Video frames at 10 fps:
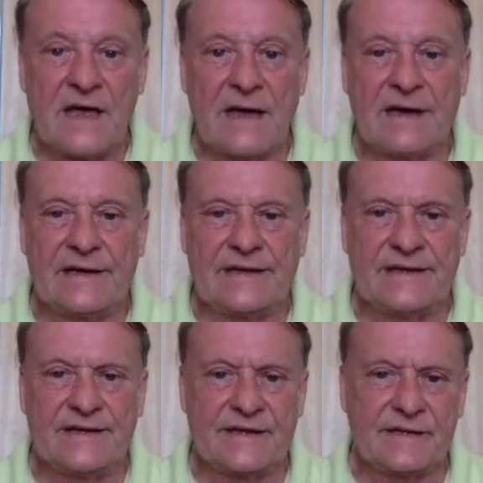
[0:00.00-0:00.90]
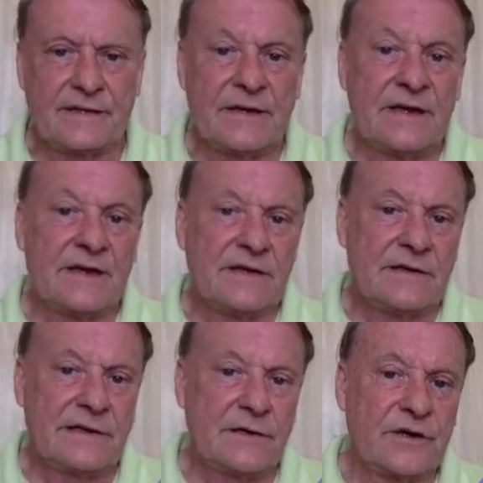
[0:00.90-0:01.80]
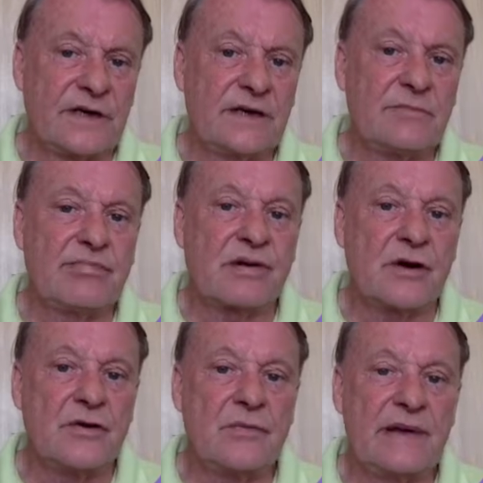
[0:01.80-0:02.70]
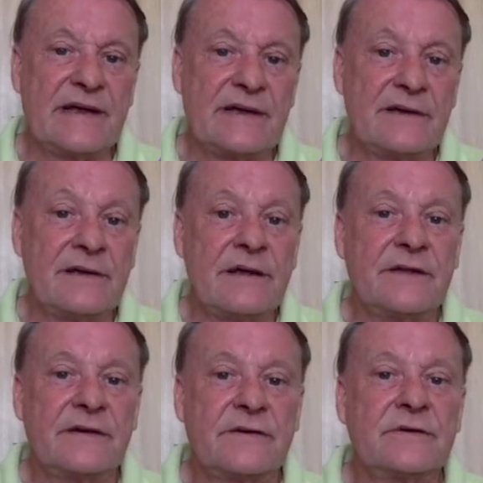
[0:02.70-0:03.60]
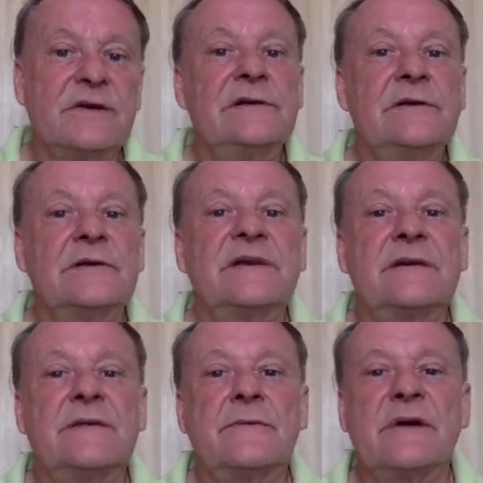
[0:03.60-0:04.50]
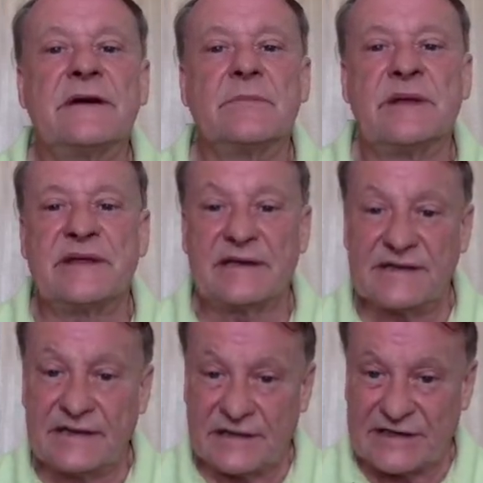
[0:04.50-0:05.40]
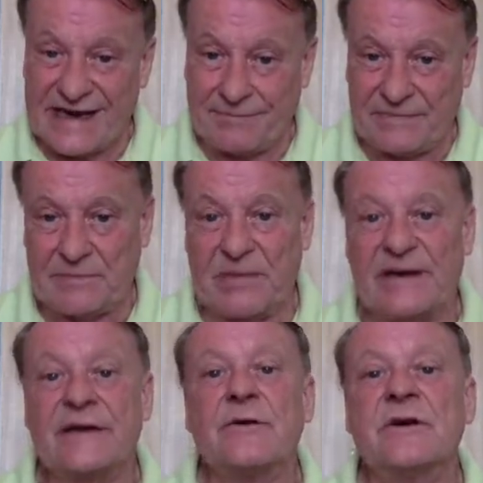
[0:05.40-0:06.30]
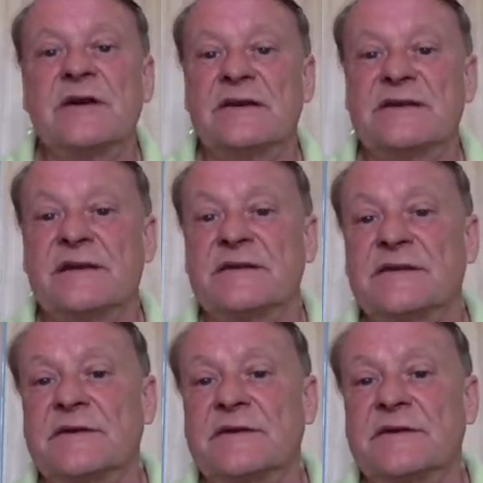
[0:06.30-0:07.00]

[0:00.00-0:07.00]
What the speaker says: And they're looking, probing. They're going to look down the right, but that's intercepted by Augustinsson.